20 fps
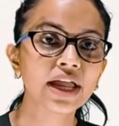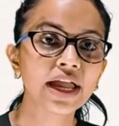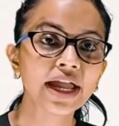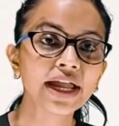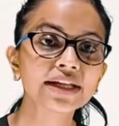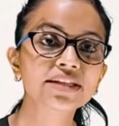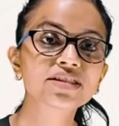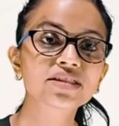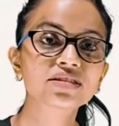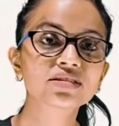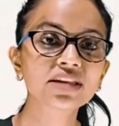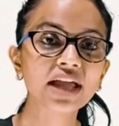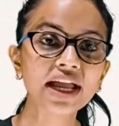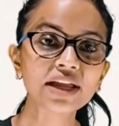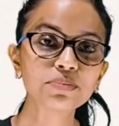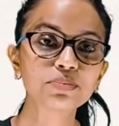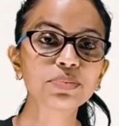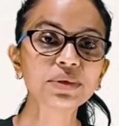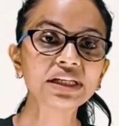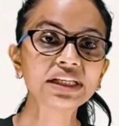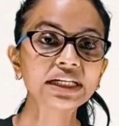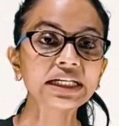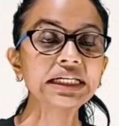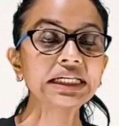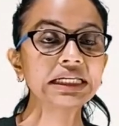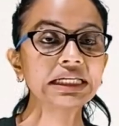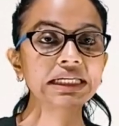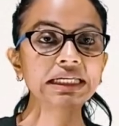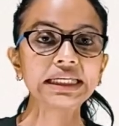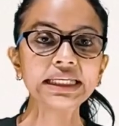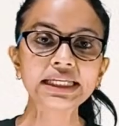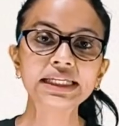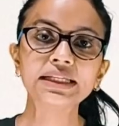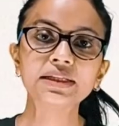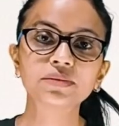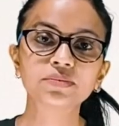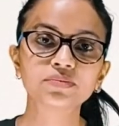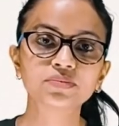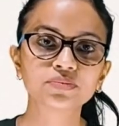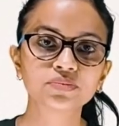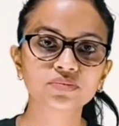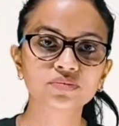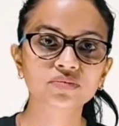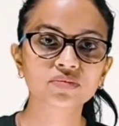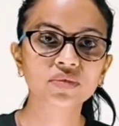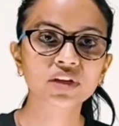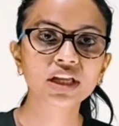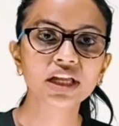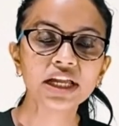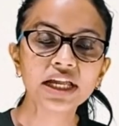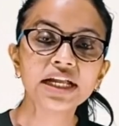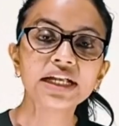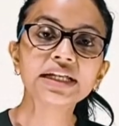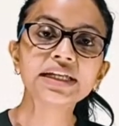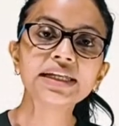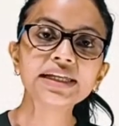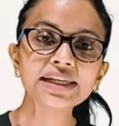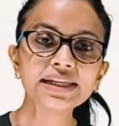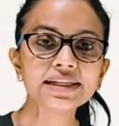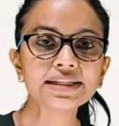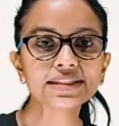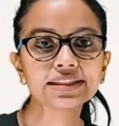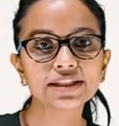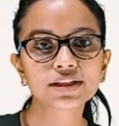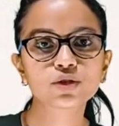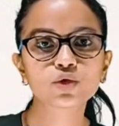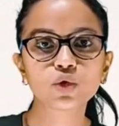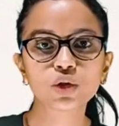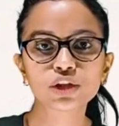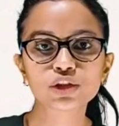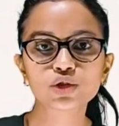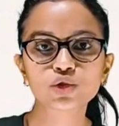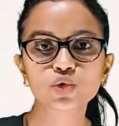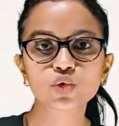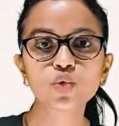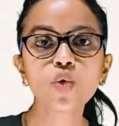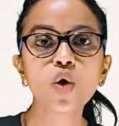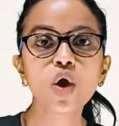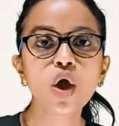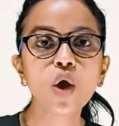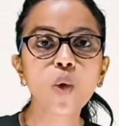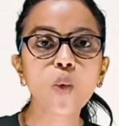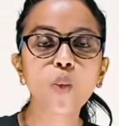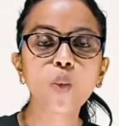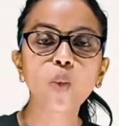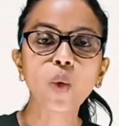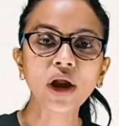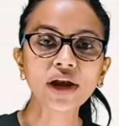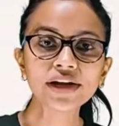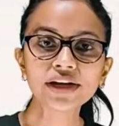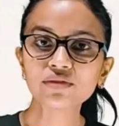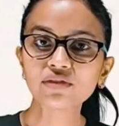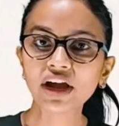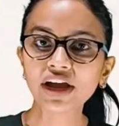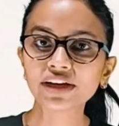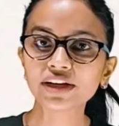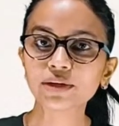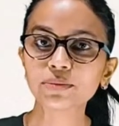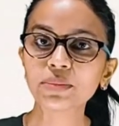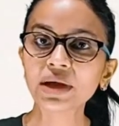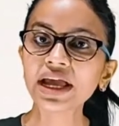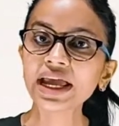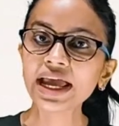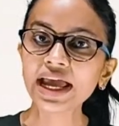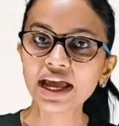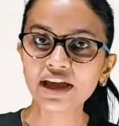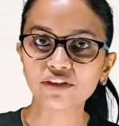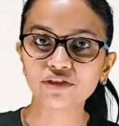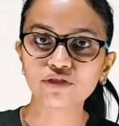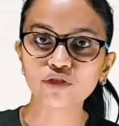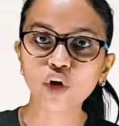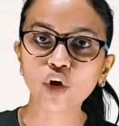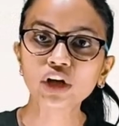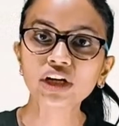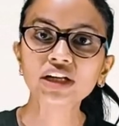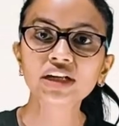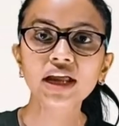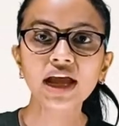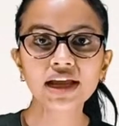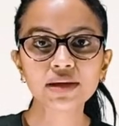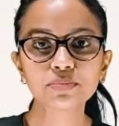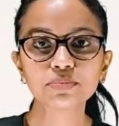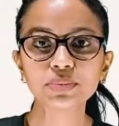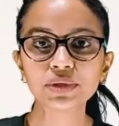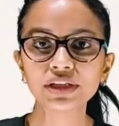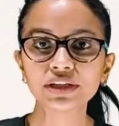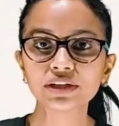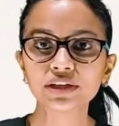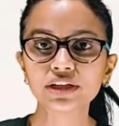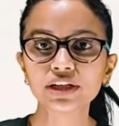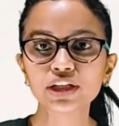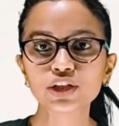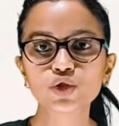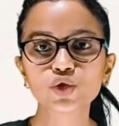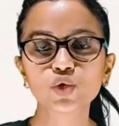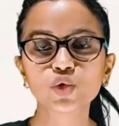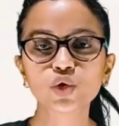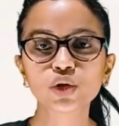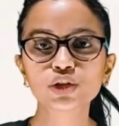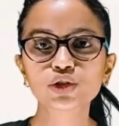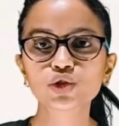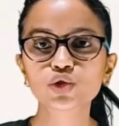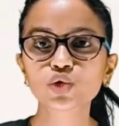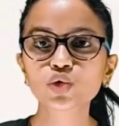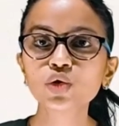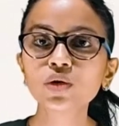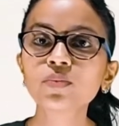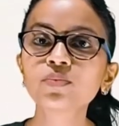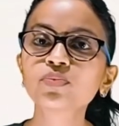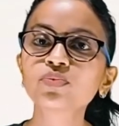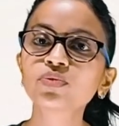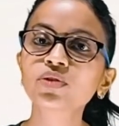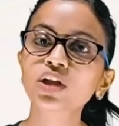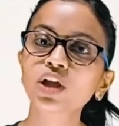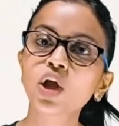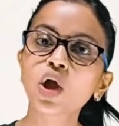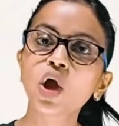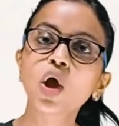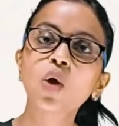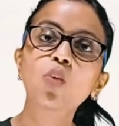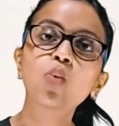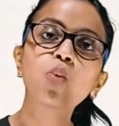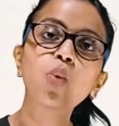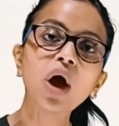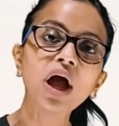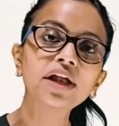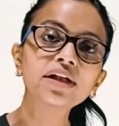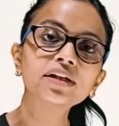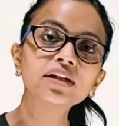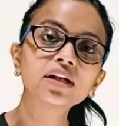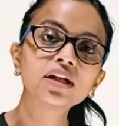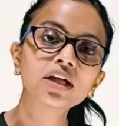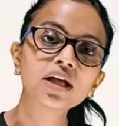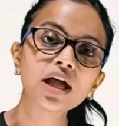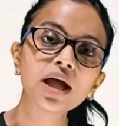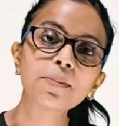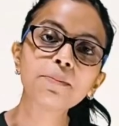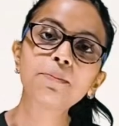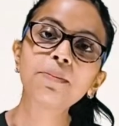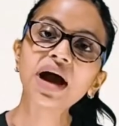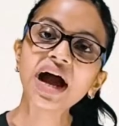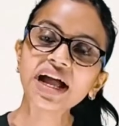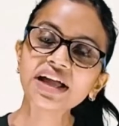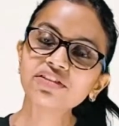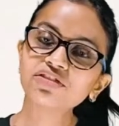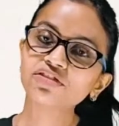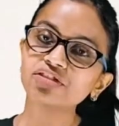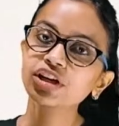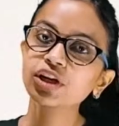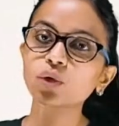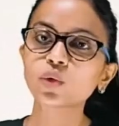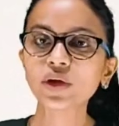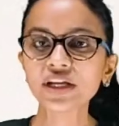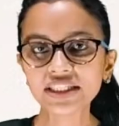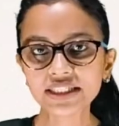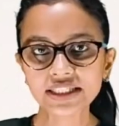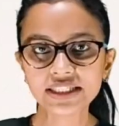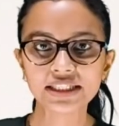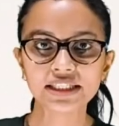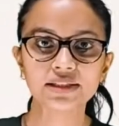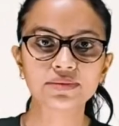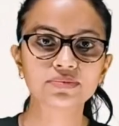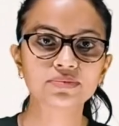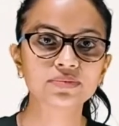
its time period T. T is equals to 1 divided by F, or time period is equals to 1 by frequency.